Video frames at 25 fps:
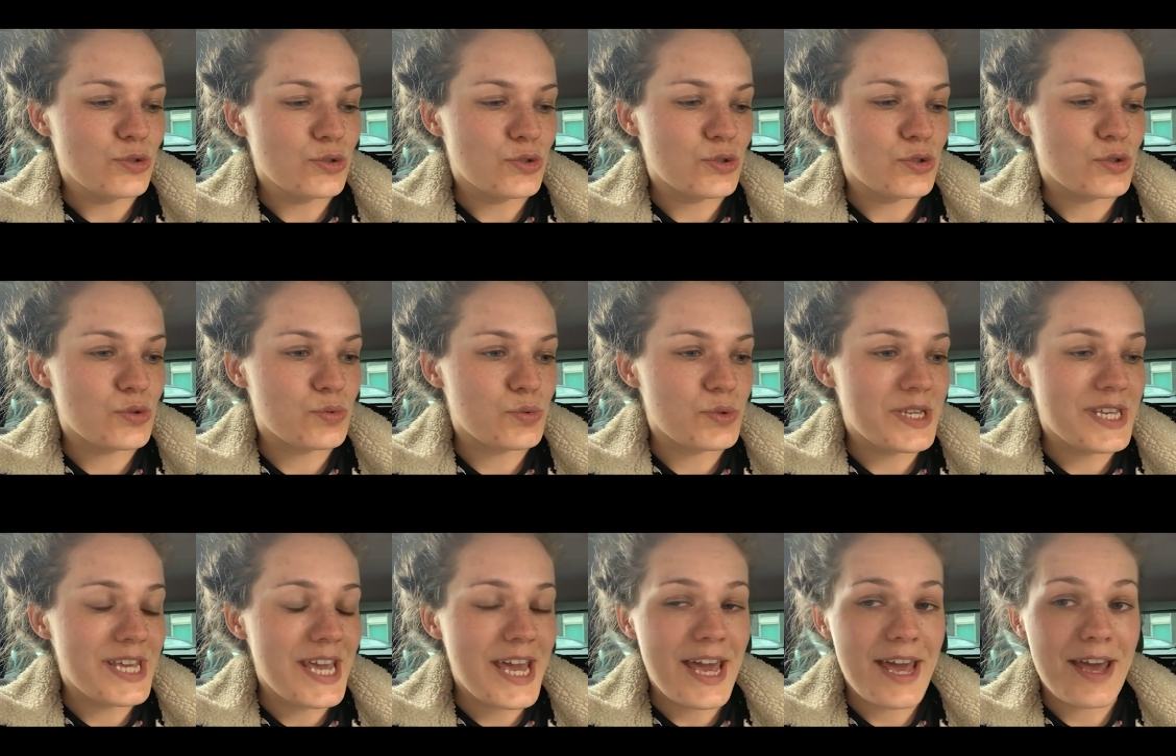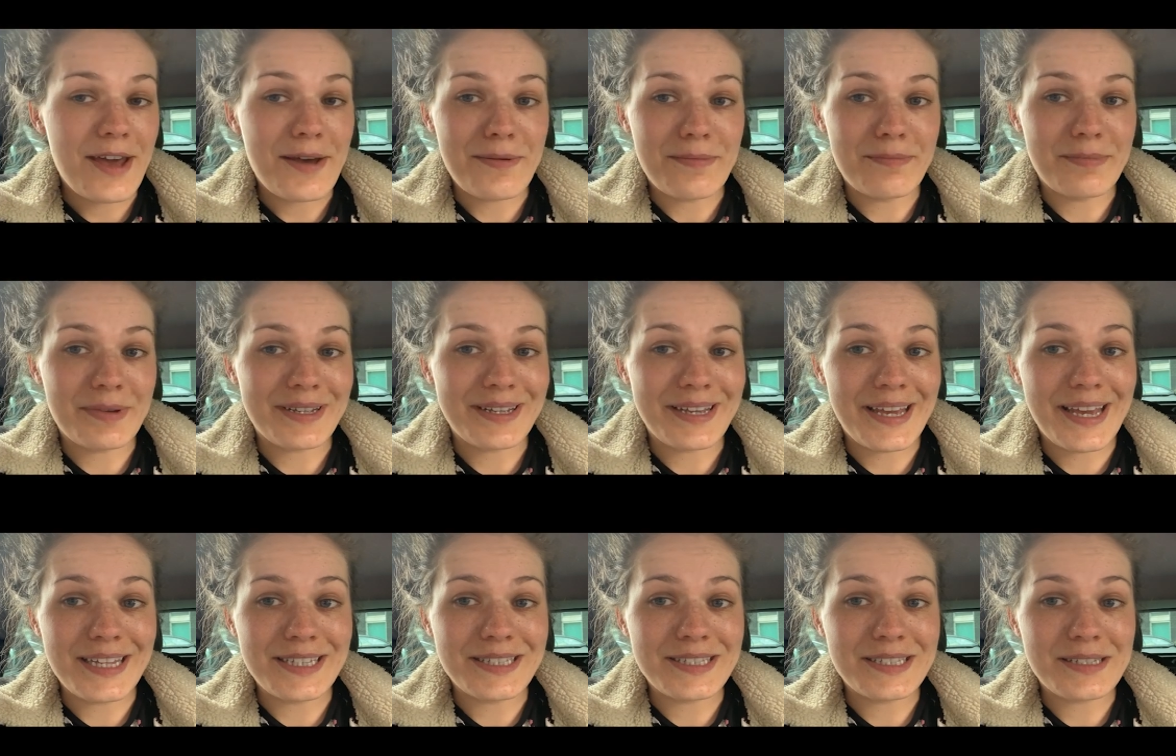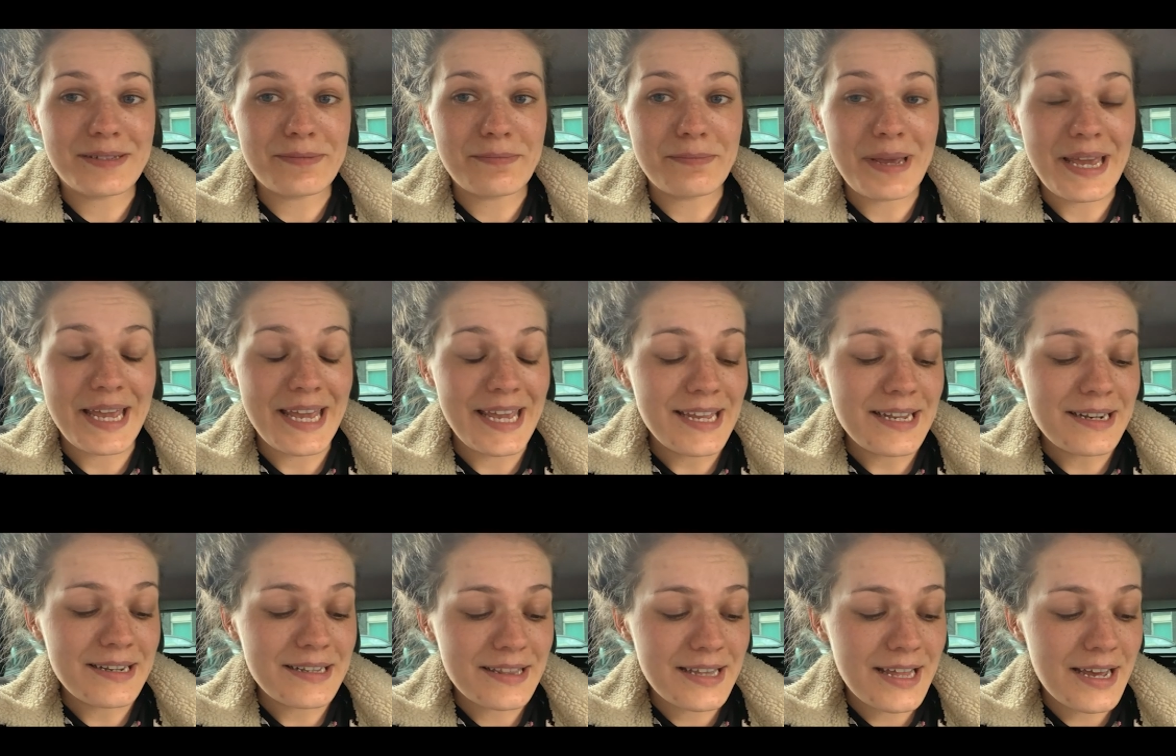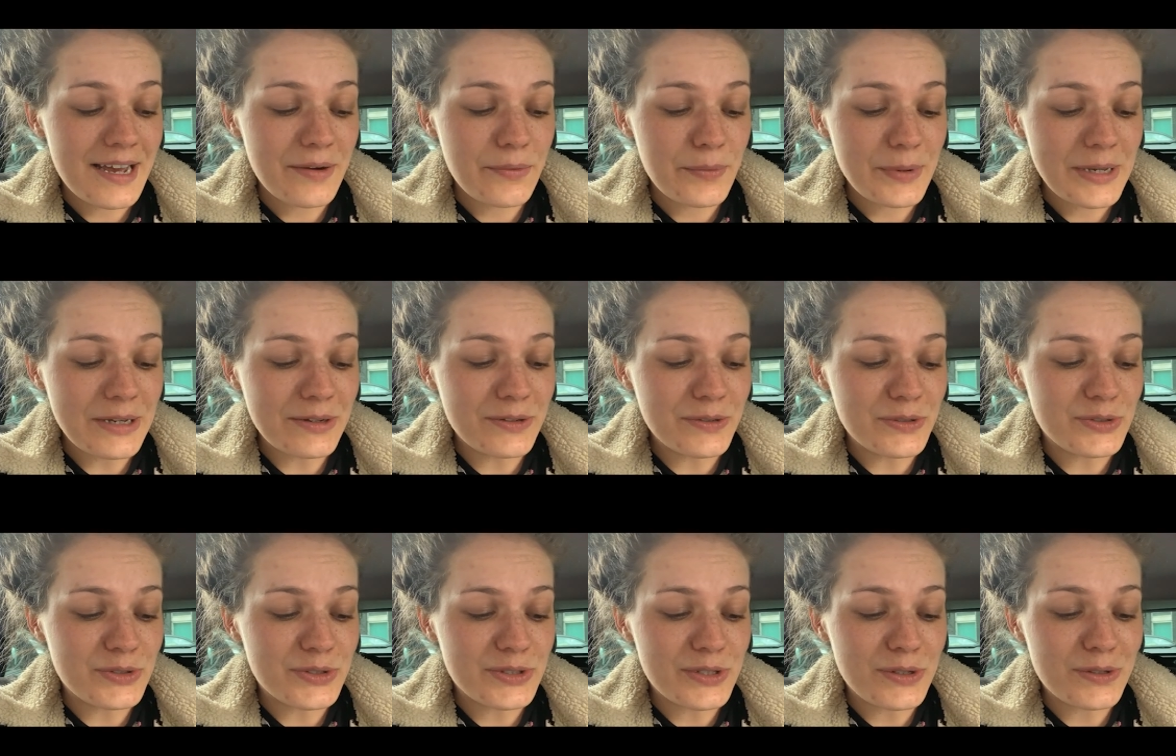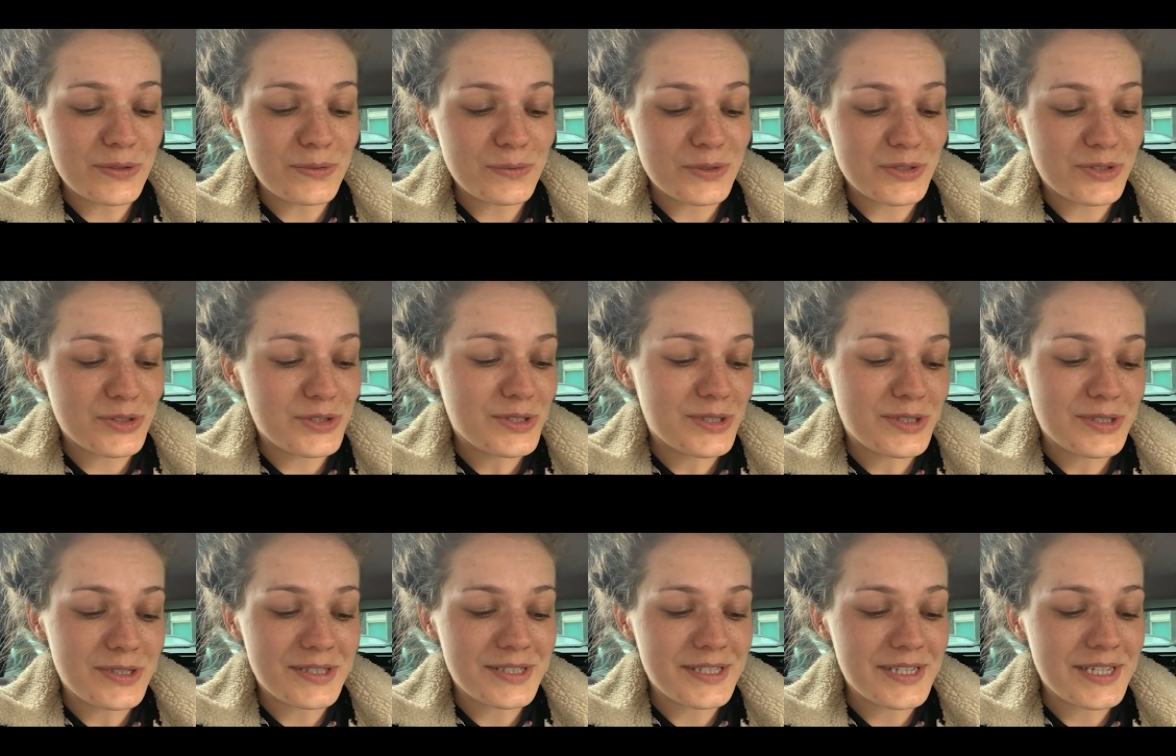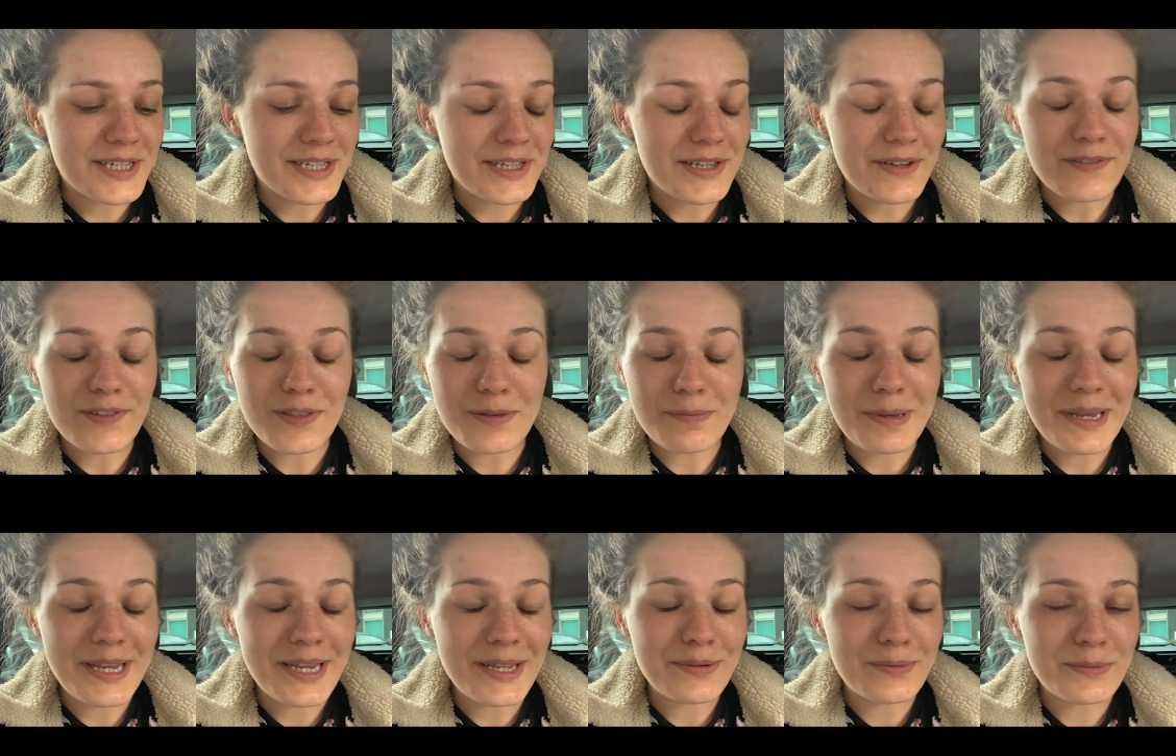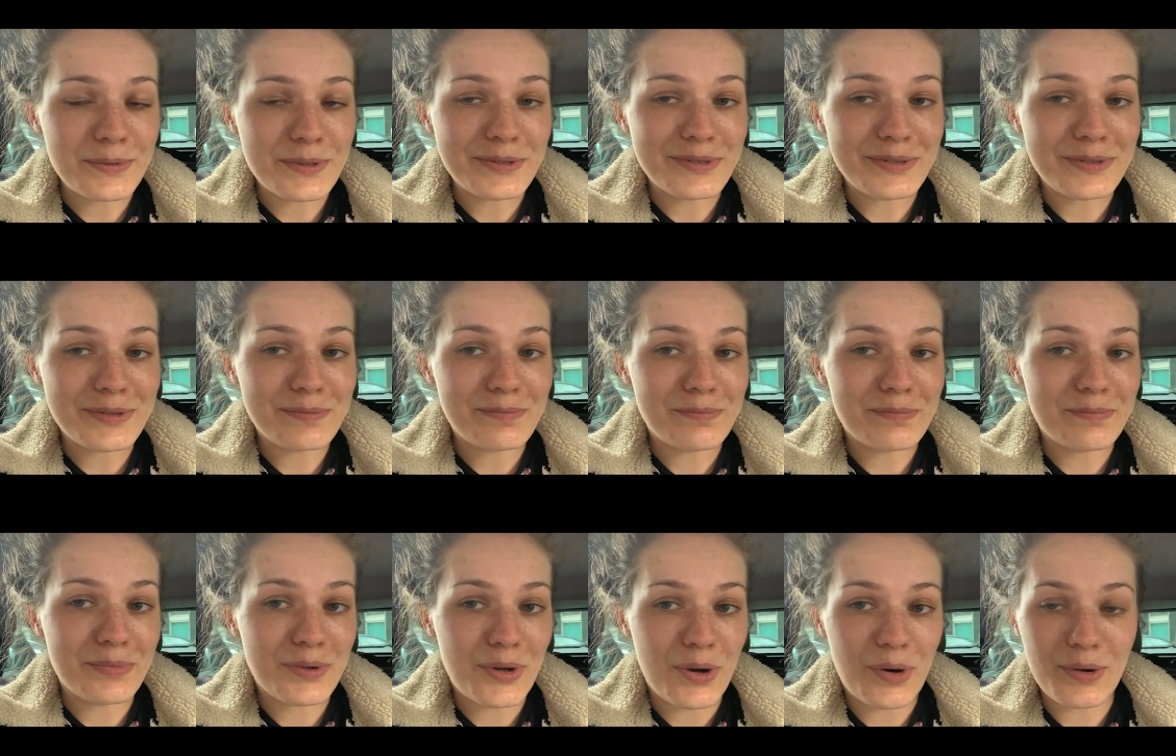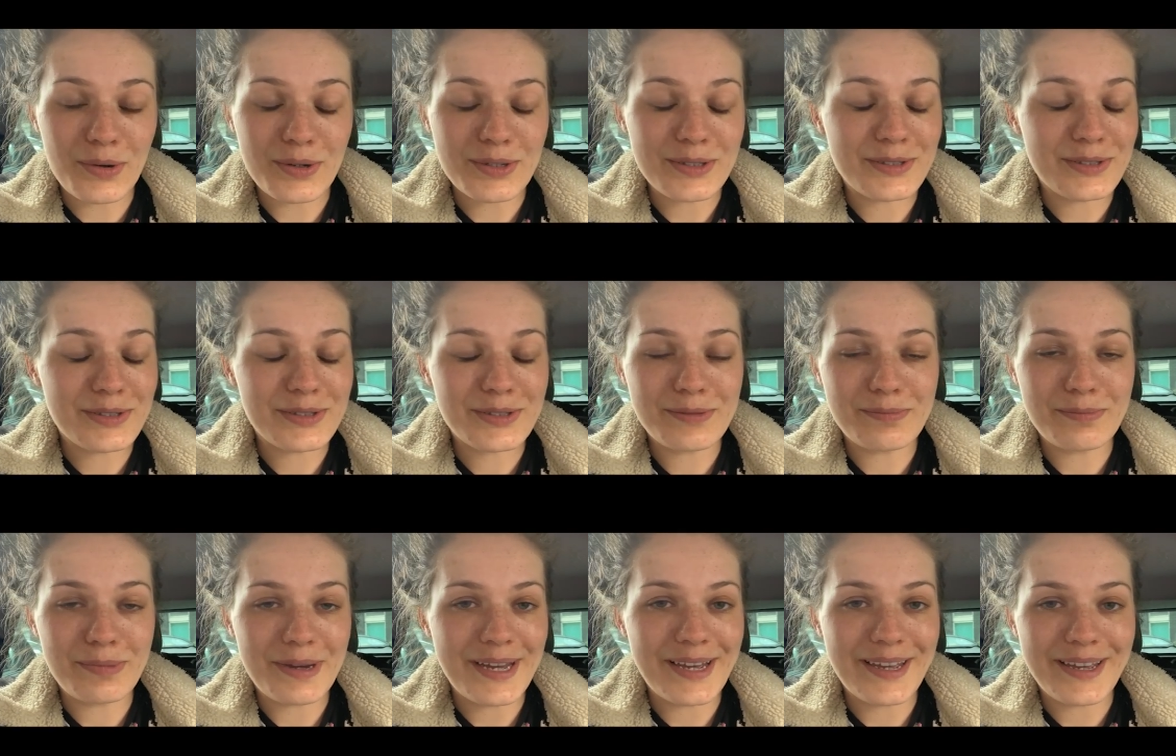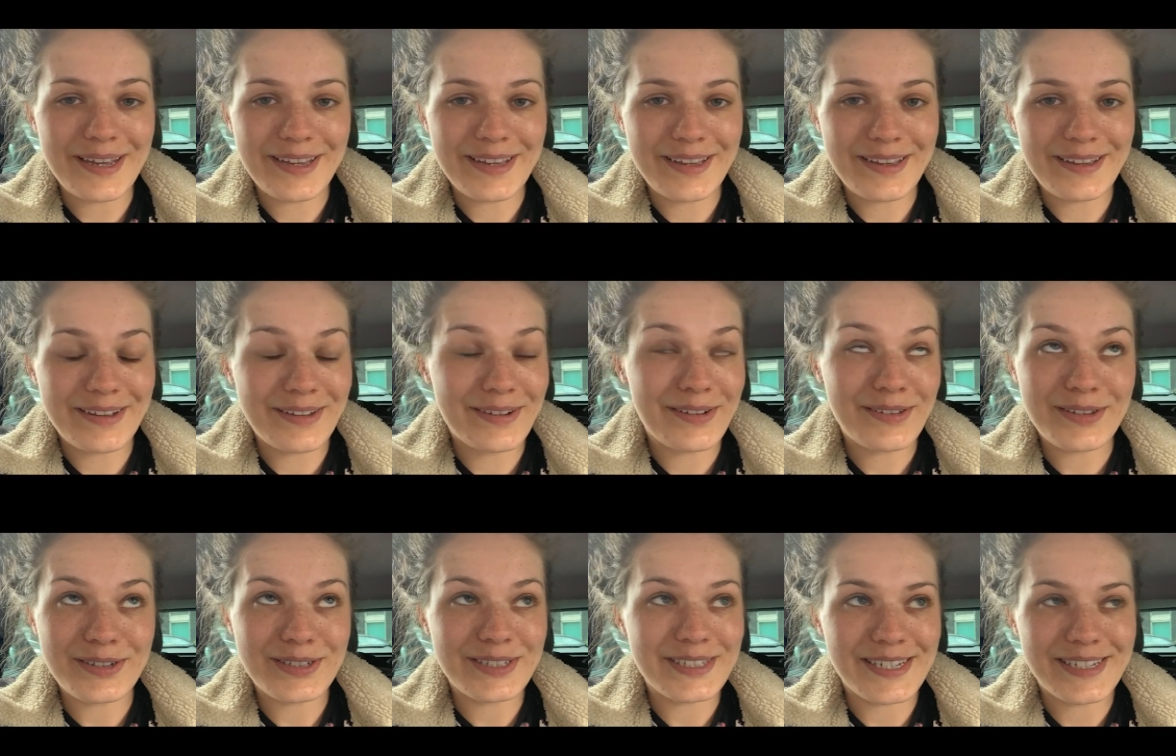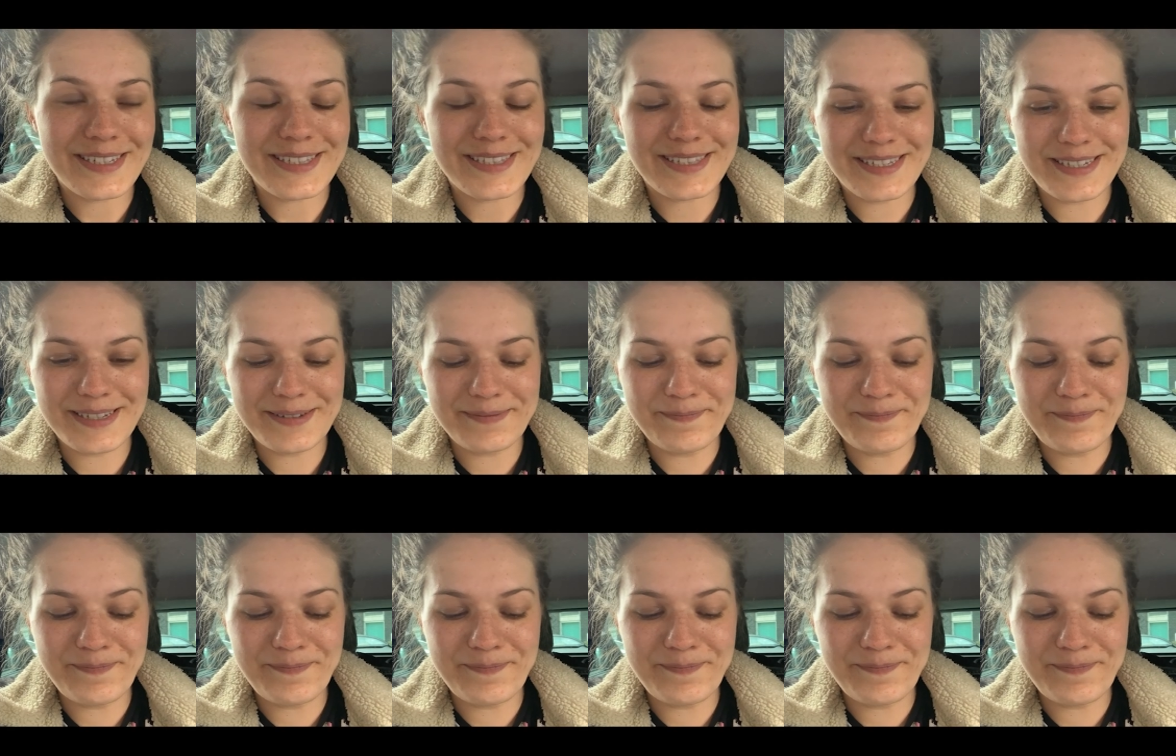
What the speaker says: So yeah, been getting some pain, and that wee ultrasound was just to see if the pain was caused by another cyst.